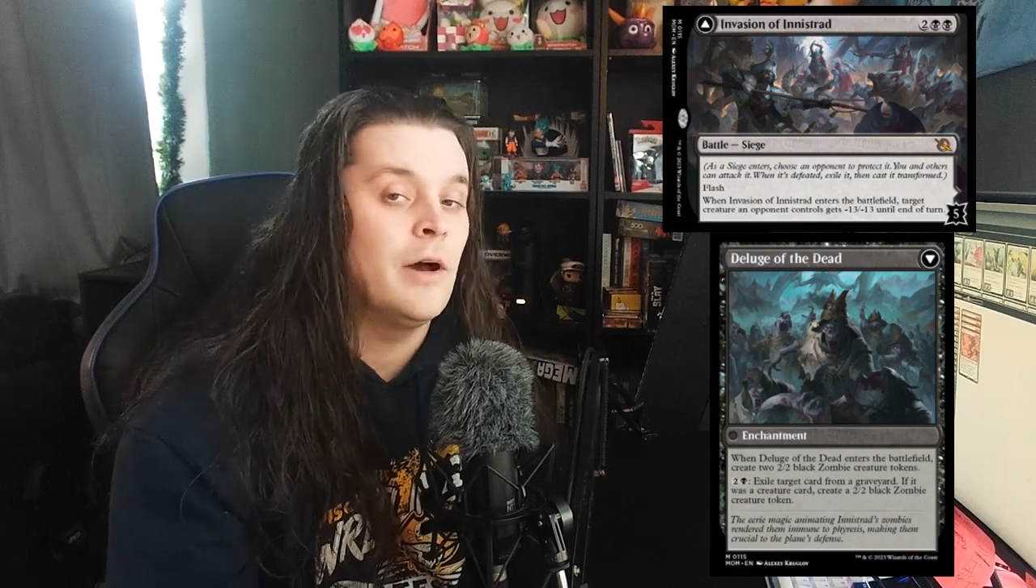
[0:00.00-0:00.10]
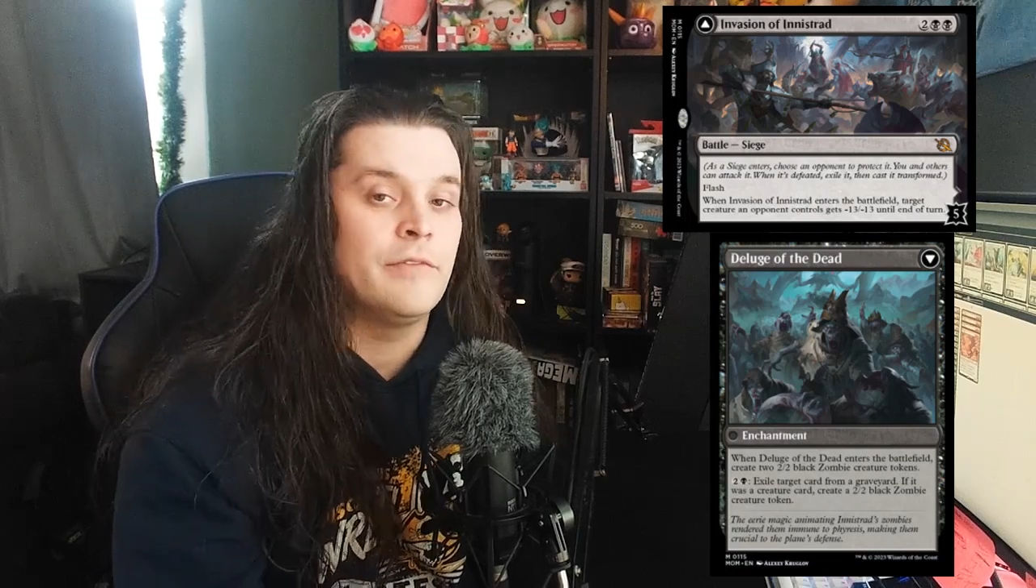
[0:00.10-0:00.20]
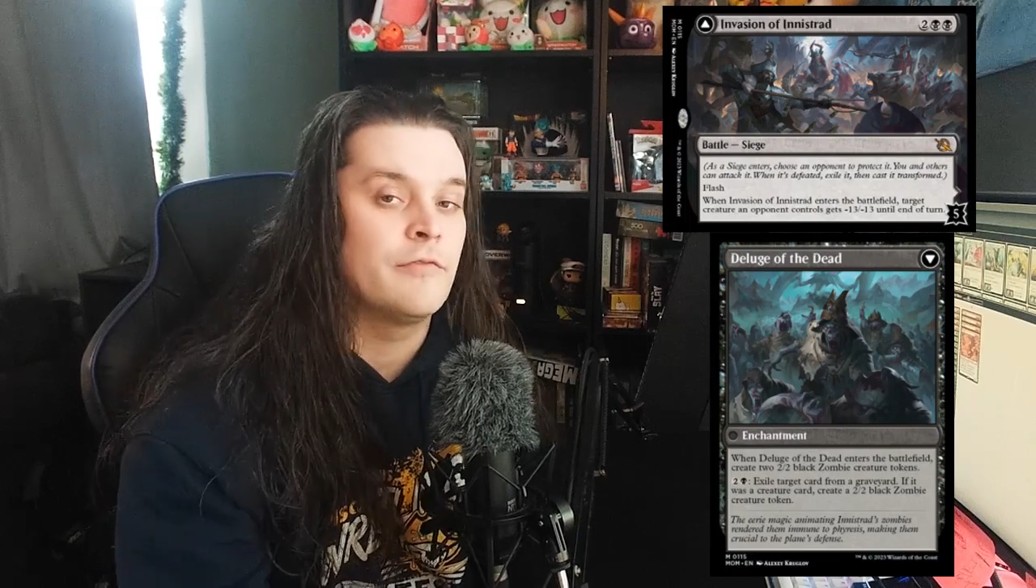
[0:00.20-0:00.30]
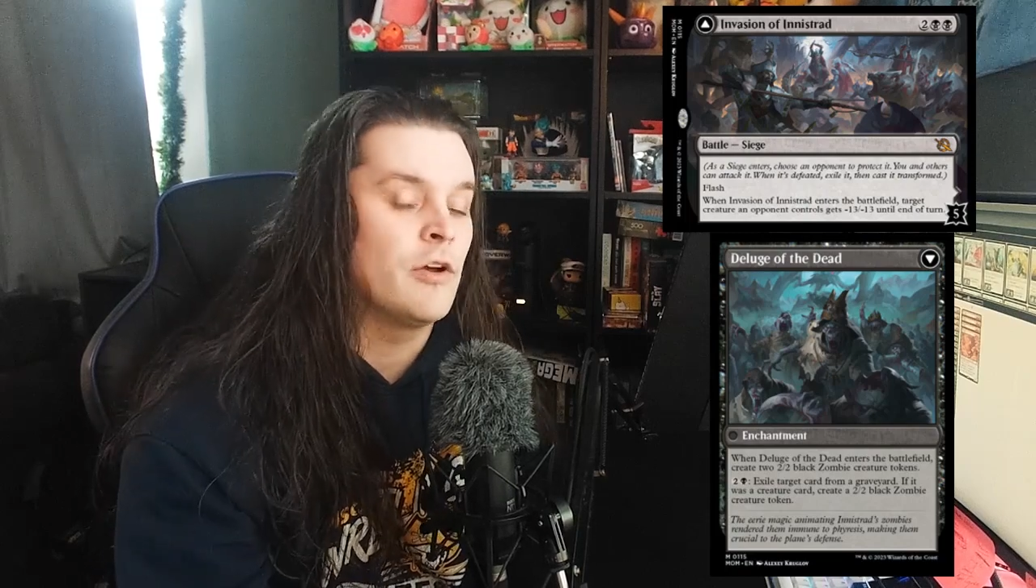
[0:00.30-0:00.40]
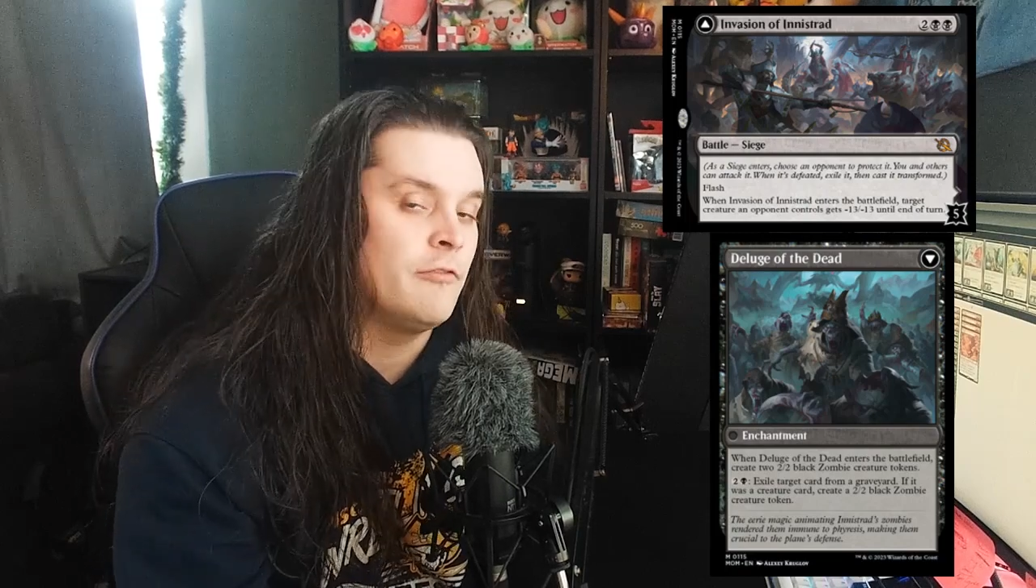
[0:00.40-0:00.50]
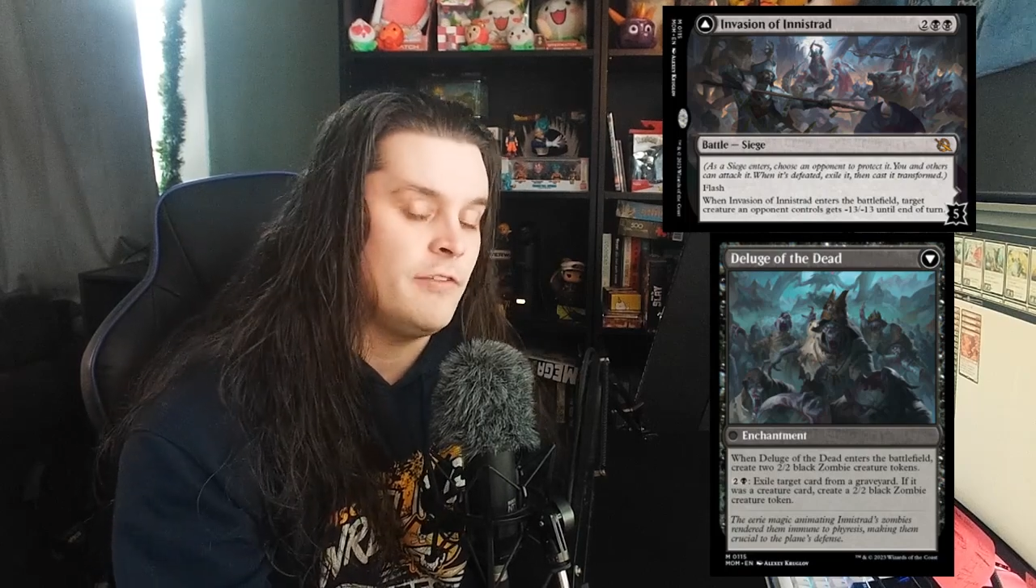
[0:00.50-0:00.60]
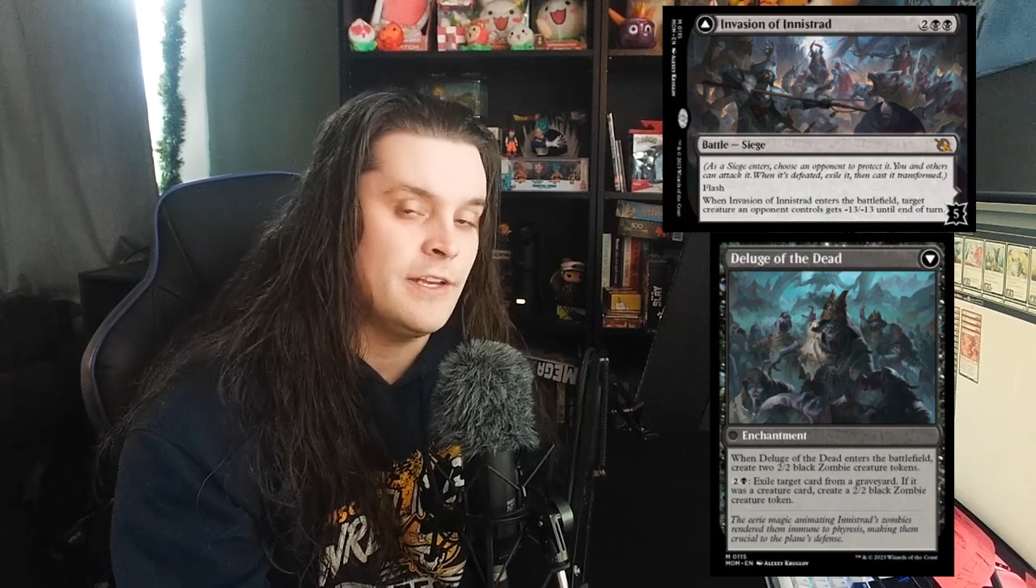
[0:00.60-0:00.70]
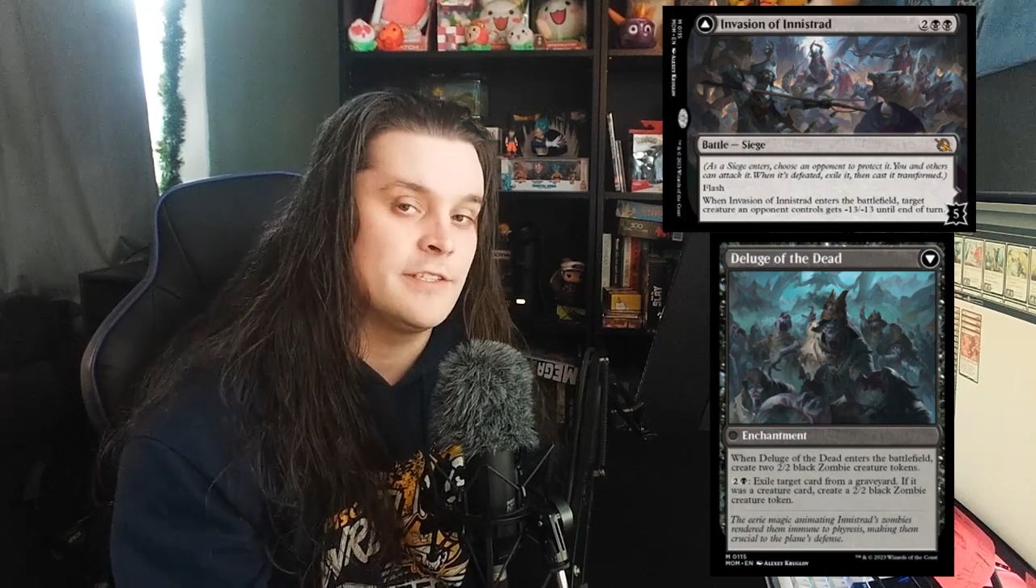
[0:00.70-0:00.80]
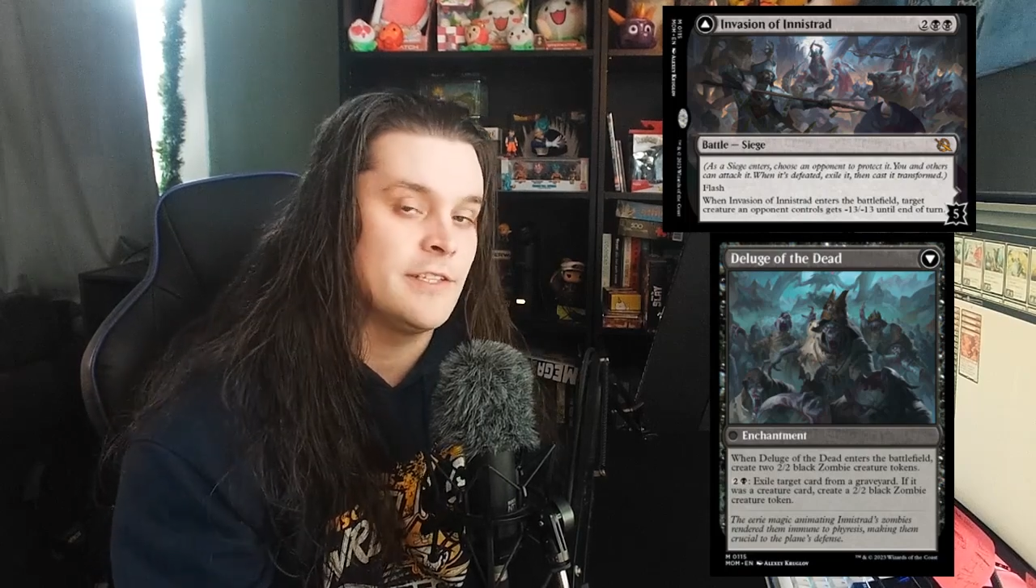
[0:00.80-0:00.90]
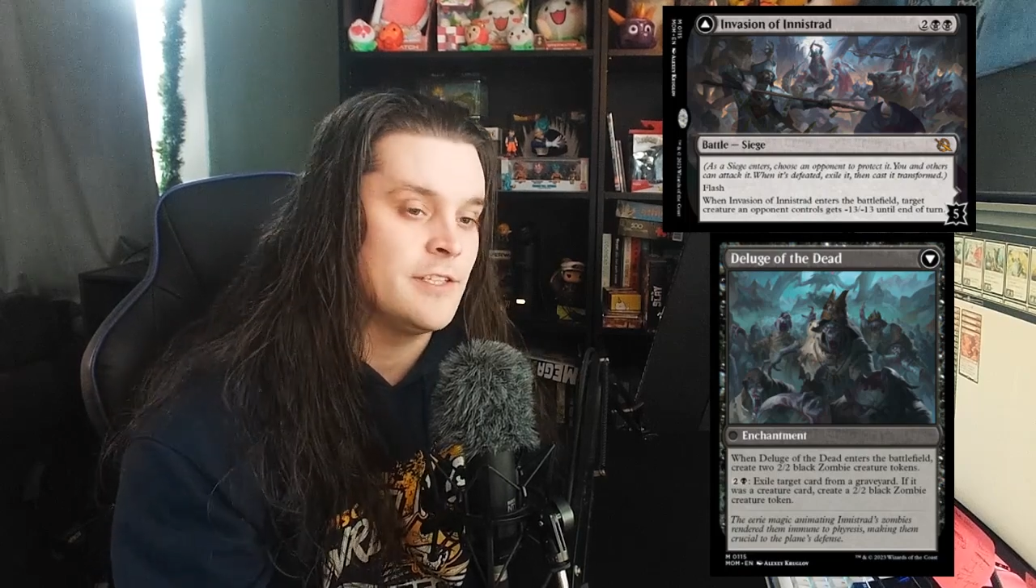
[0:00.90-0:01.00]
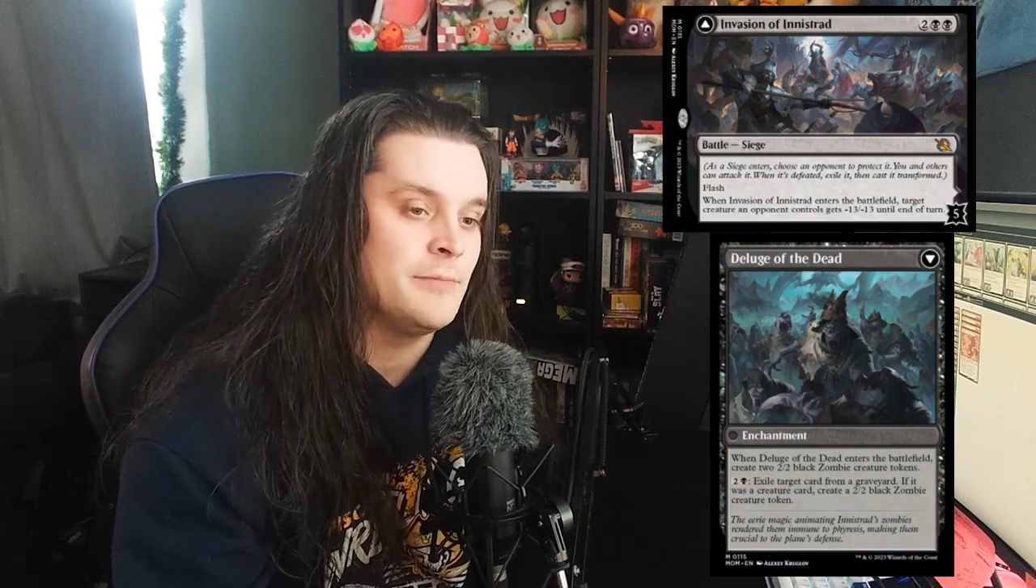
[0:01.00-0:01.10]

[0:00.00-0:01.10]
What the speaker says: of the front face since